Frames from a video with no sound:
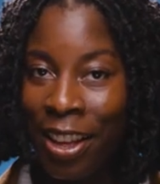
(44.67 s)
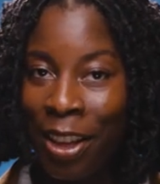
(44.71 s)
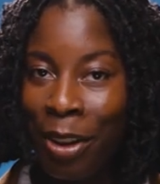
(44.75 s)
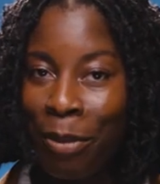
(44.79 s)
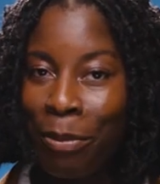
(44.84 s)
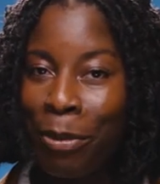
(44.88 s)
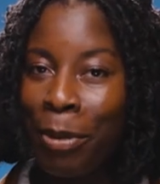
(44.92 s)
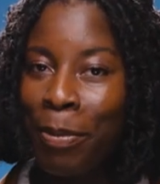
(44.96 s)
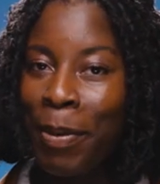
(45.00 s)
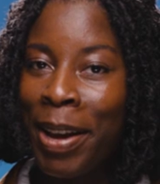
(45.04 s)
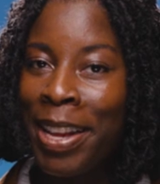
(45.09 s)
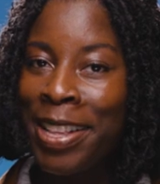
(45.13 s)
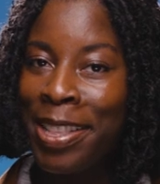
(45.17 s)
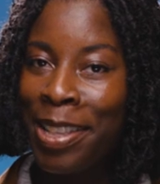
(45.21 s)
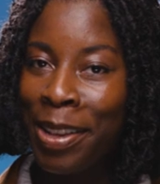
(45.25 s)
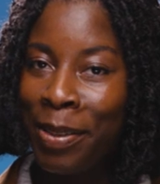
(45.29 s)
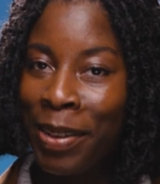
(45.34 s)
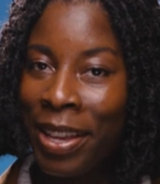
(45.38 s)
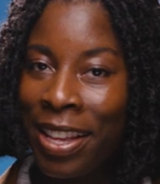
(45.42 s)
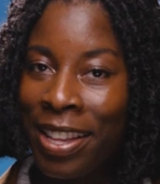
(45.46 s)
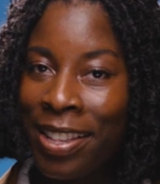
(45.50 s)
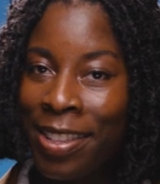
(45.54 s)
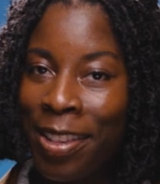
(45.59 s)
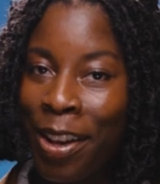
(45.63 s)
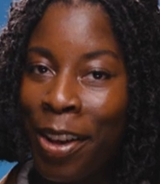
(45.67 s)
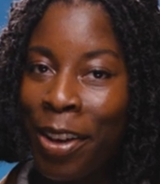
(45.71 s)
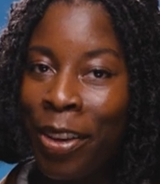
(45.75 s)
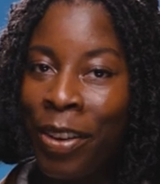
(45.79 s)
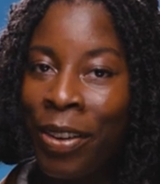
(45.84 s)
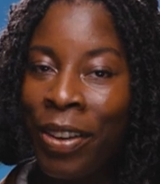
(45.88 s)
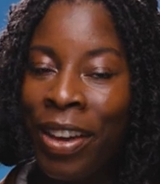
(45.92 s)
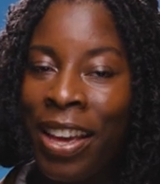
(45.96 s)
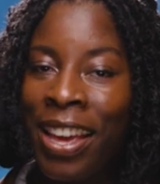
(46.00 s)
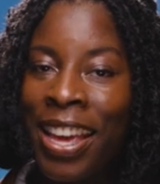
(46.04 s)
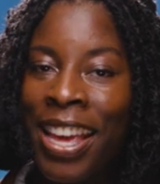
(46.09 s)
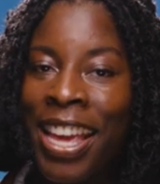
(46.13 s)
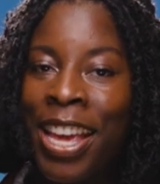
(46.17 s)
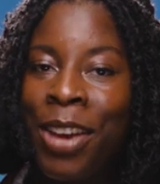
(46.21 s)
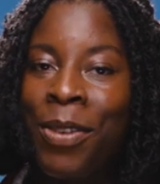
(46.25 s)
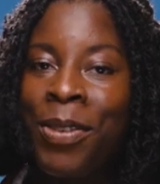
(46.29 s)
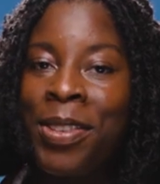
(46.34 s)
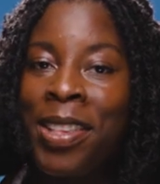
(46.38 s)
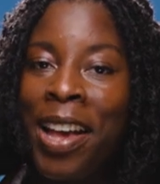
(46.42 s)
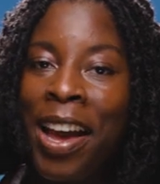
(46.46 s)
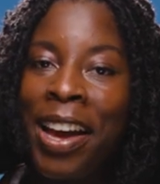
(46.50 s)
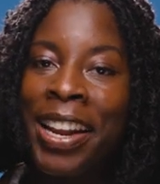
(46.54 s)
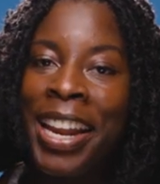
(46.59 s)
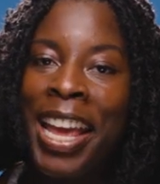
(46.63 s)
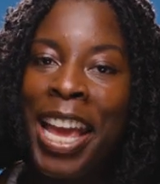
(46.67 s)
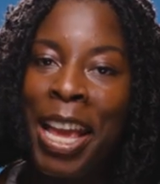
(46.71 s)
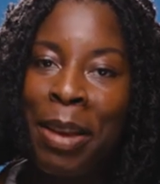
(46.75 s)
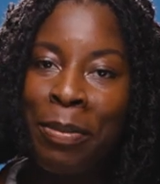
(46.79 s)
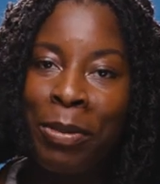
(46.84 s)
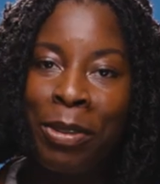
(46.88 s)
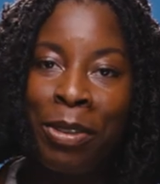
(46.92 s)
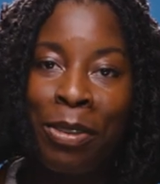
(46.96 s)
but by doing so, he was unable